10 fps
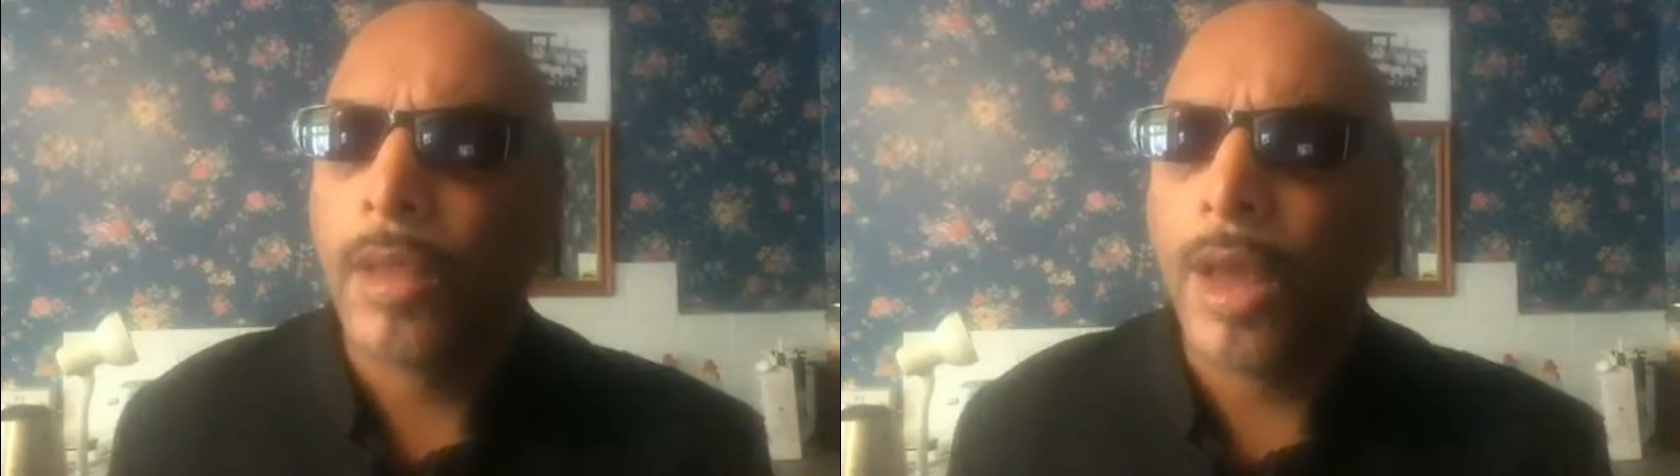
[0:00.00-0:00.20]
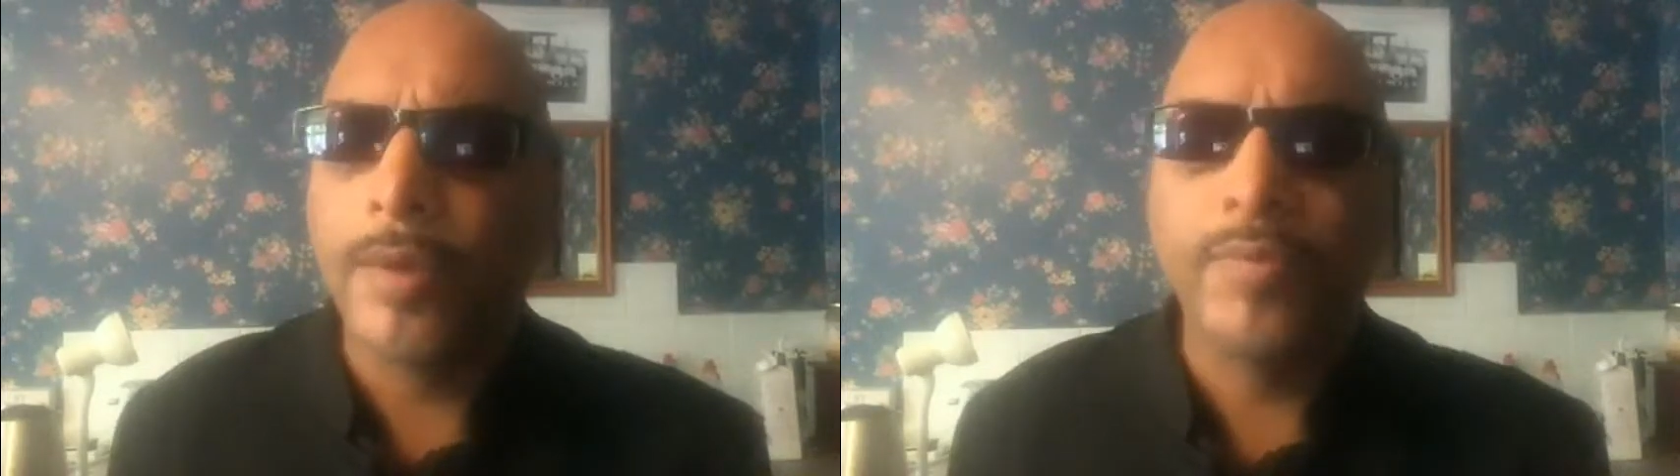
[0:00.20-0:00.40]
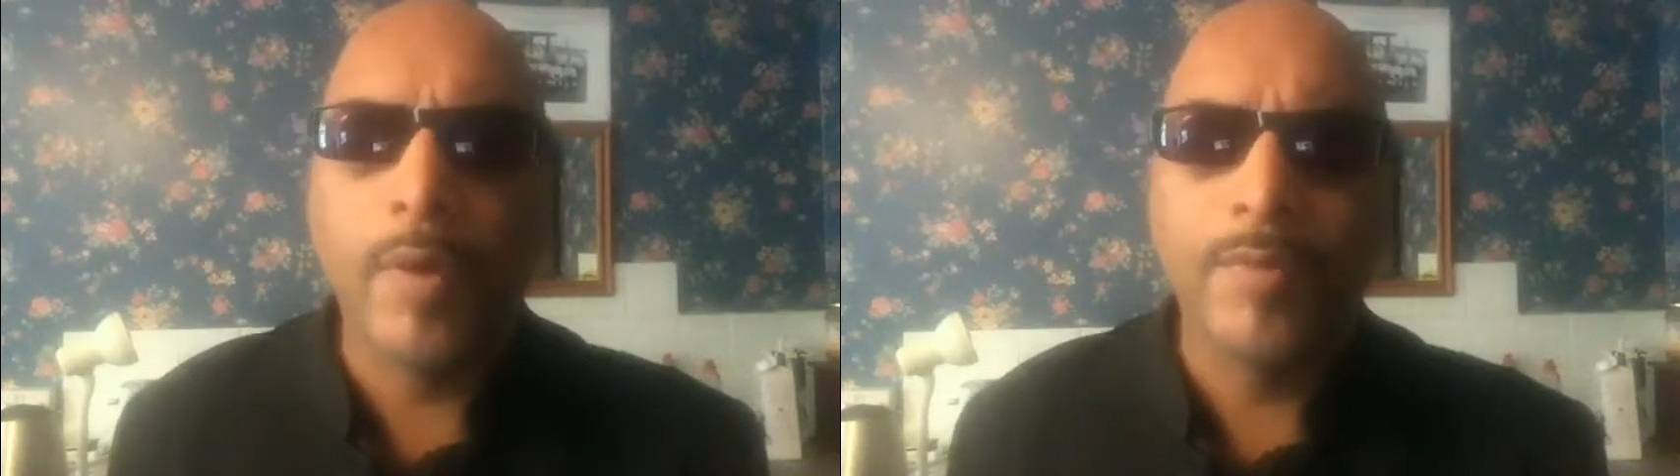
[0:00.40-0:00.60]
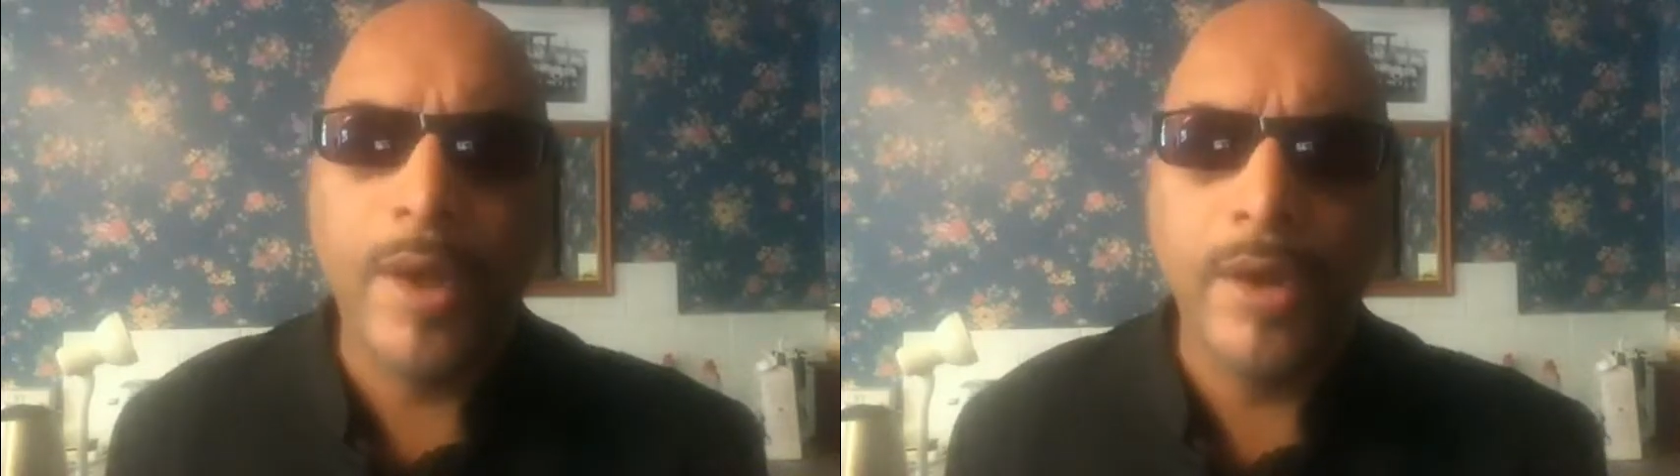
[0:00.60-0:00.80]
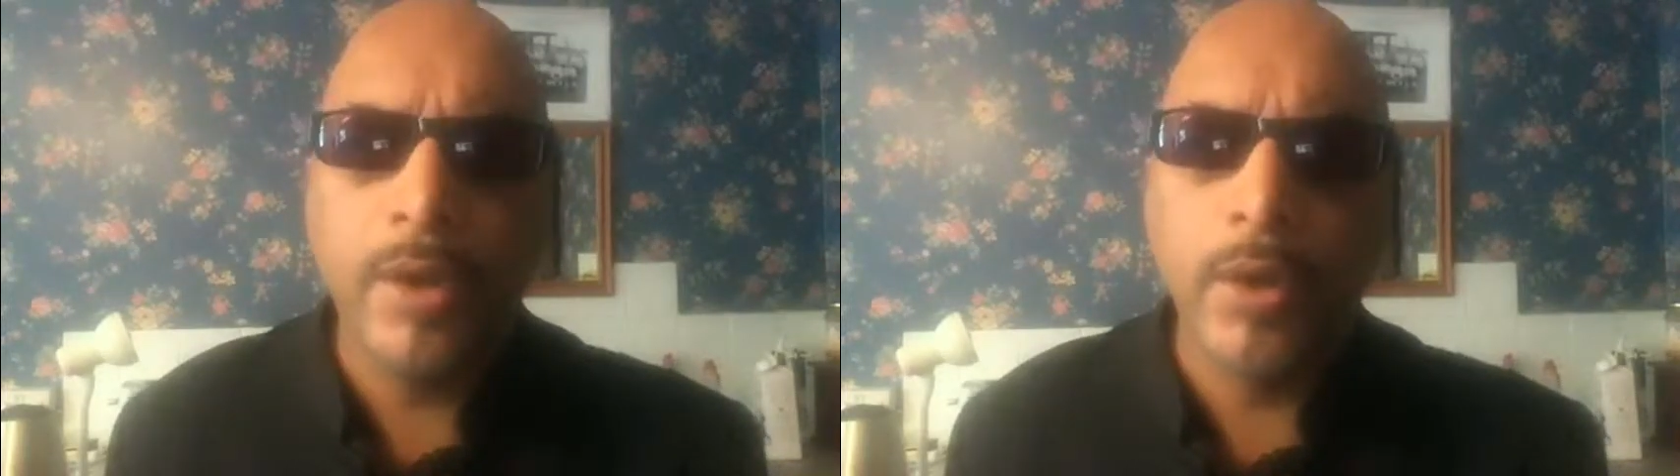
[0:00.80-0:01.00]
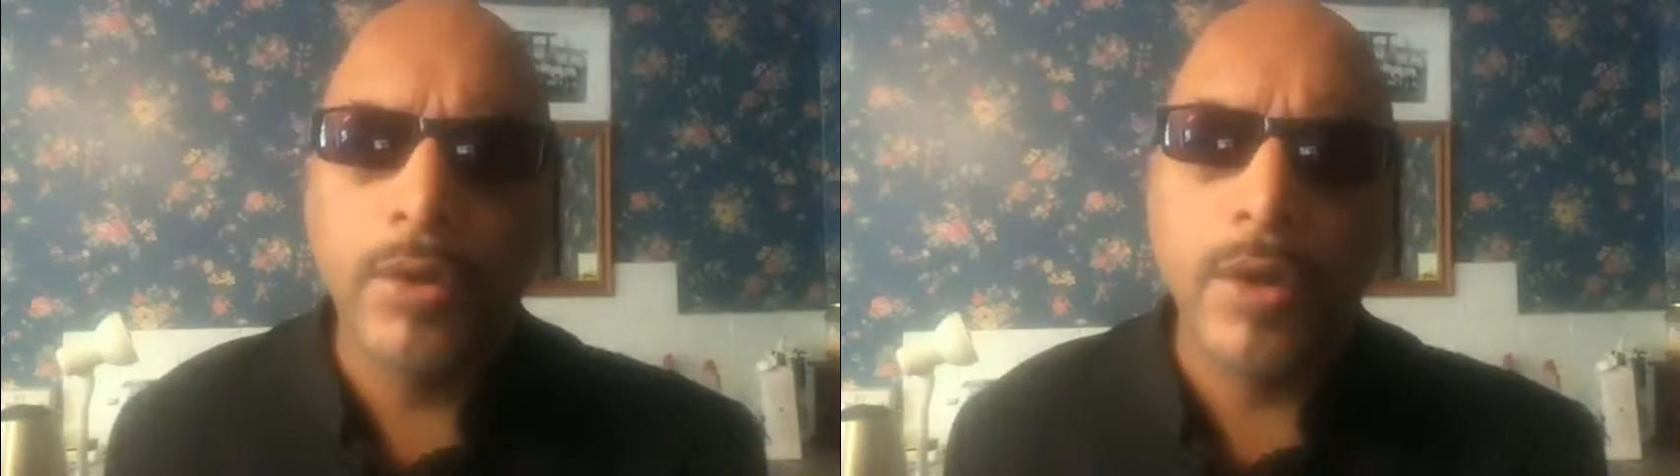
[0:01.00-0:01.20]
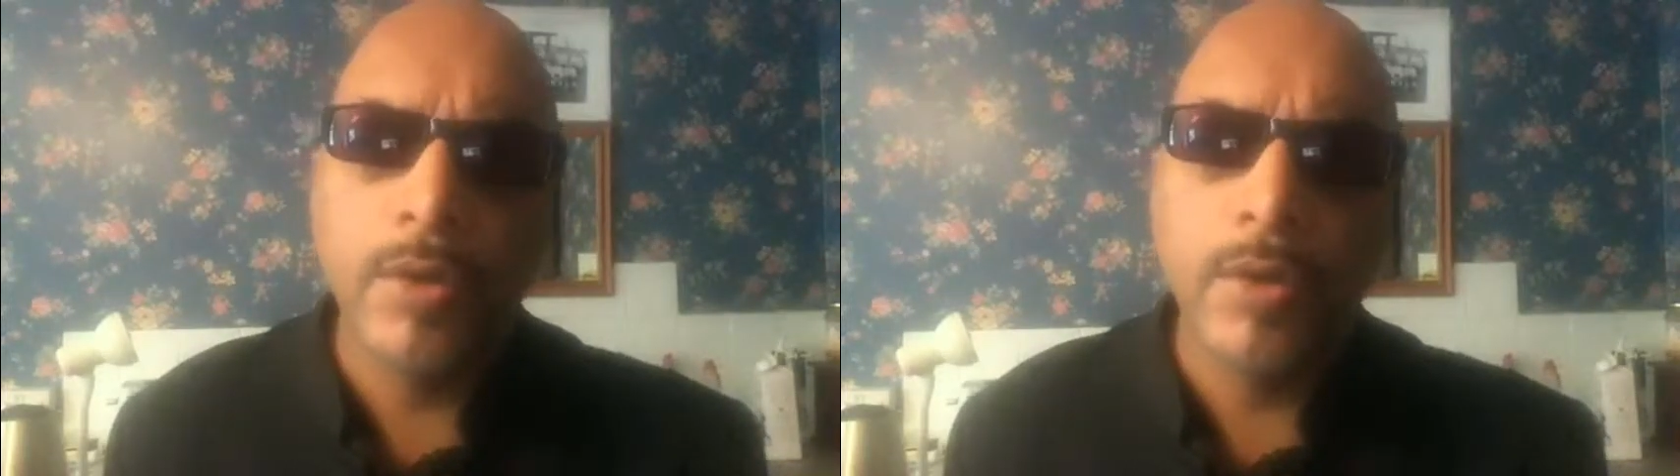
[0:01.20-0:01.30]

and for very good